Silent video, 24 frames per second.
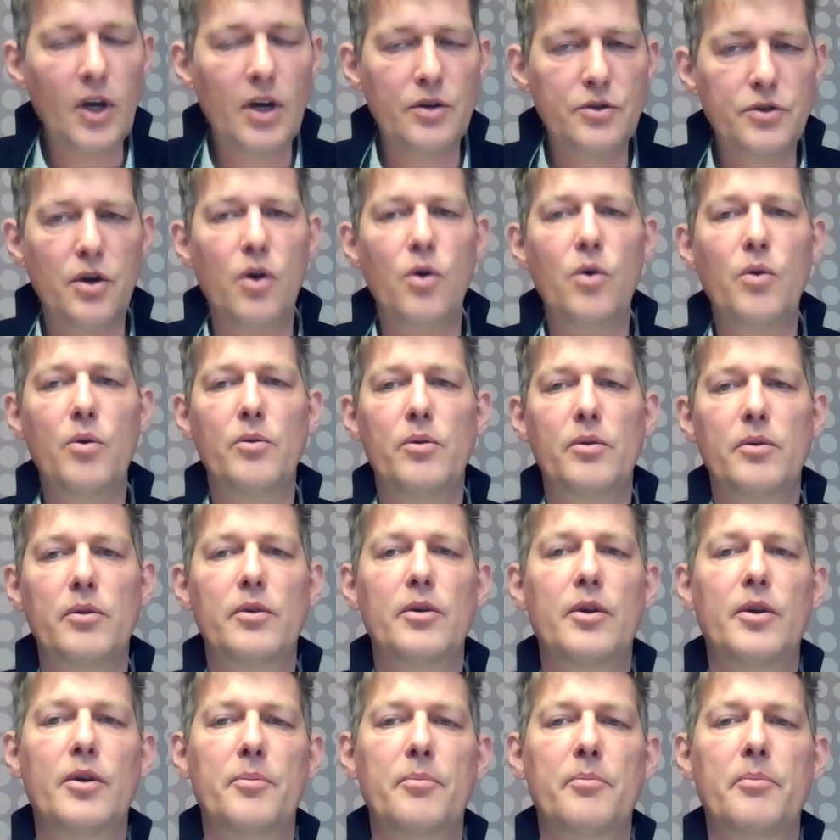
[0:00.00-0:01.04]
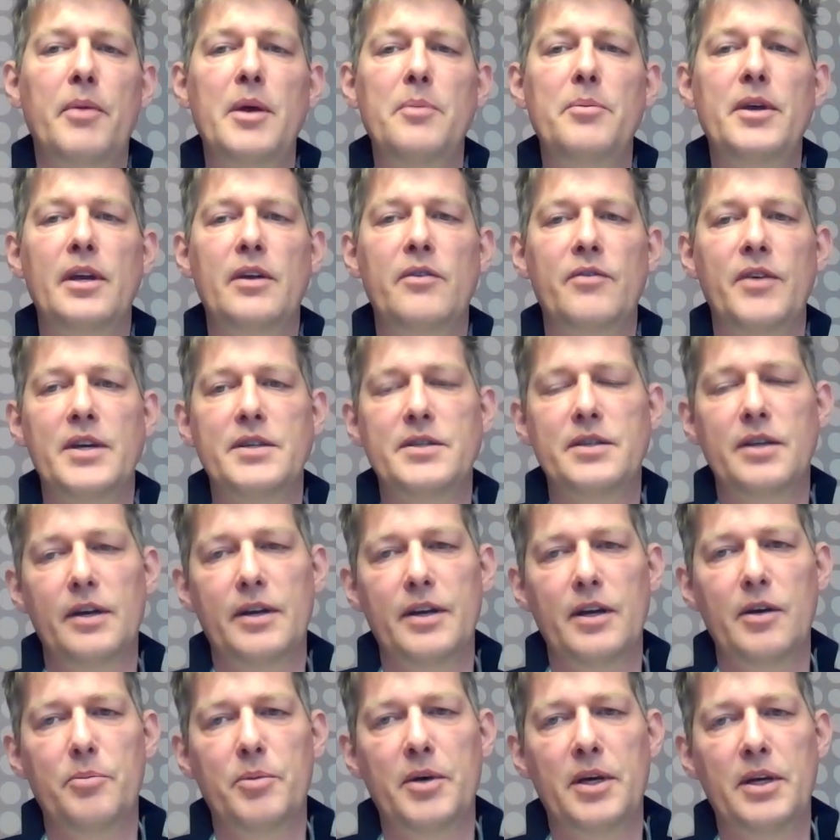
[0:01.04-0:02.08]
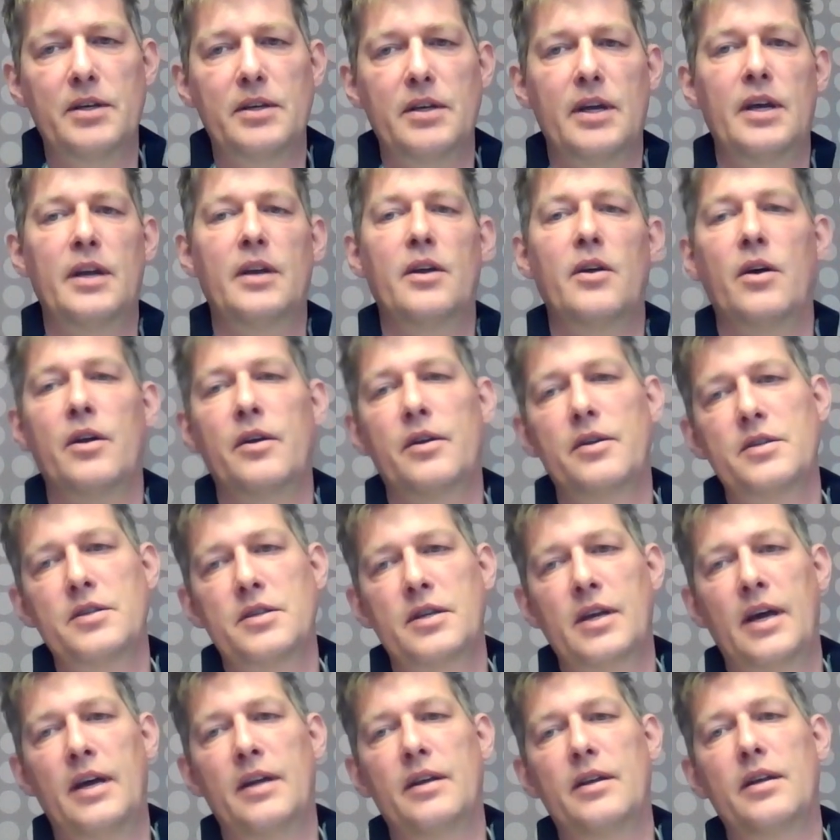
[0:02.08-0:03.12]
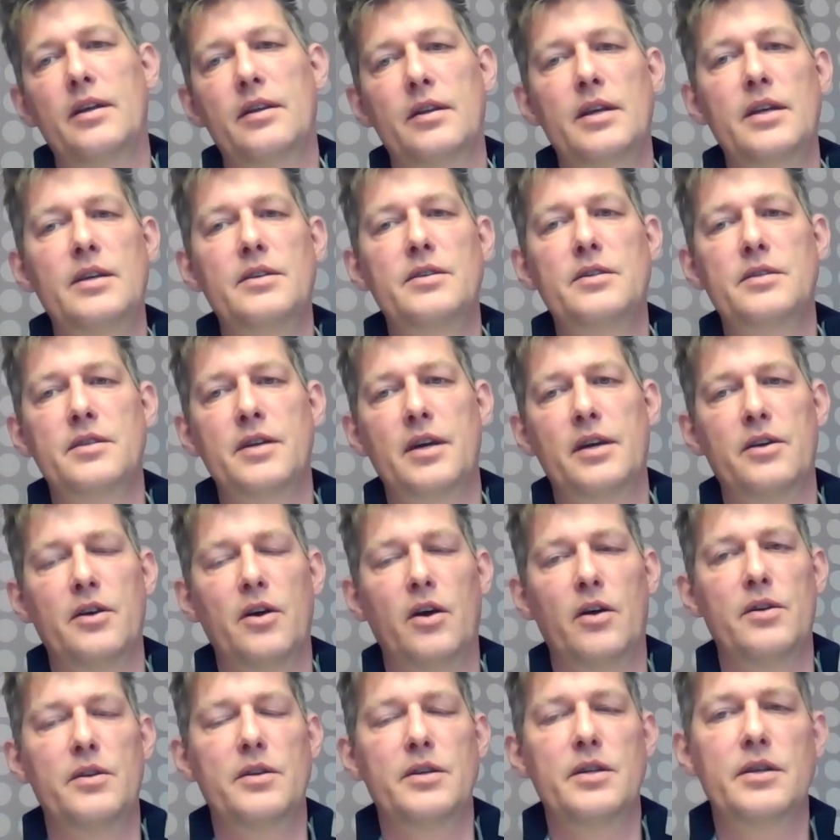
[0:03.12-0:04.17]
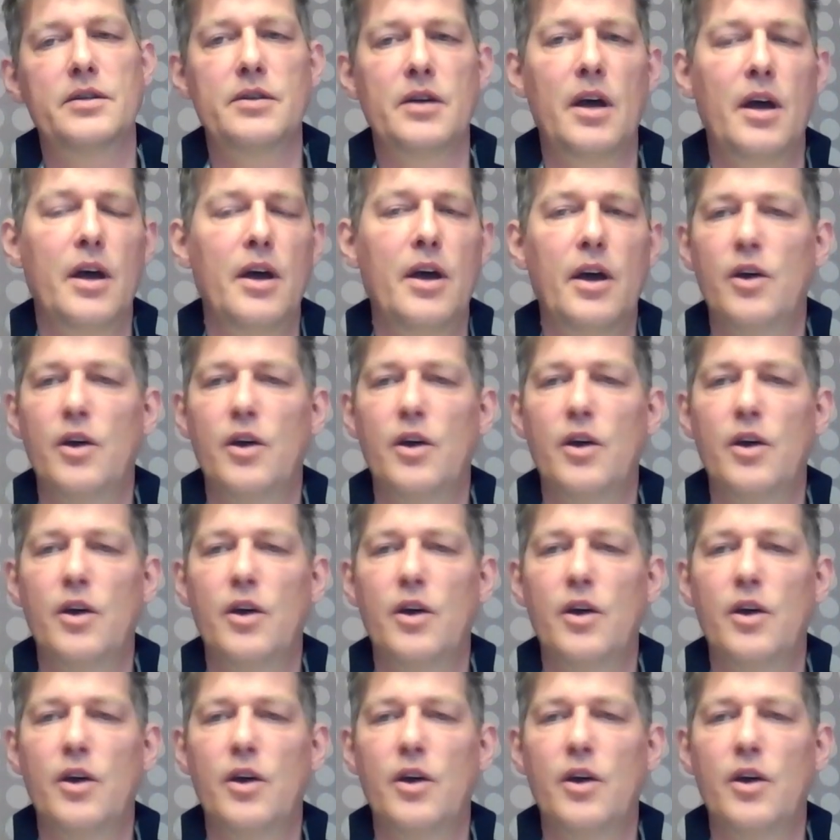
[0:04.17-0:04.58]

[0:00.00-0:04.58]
So maybe invest a little bit in understanding these technologies.